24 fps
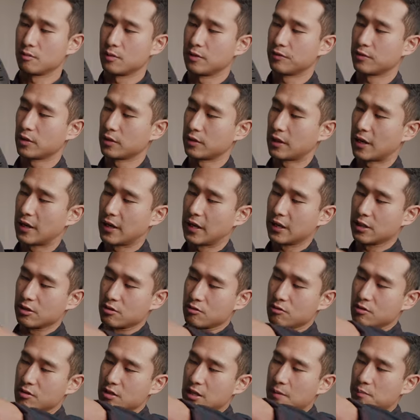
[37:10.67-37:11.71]
we've got that
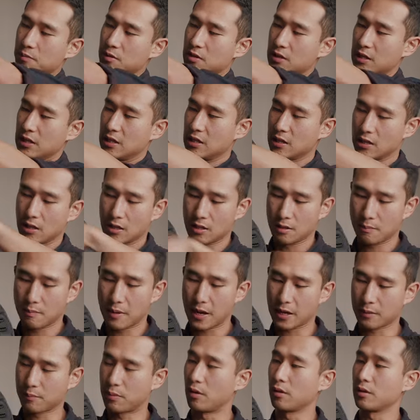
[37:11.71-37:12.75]
extra depth in the
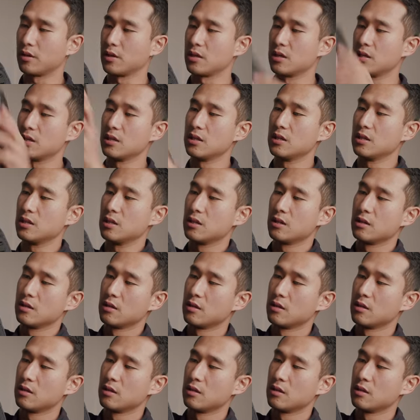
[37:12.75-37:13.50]
back pocket here,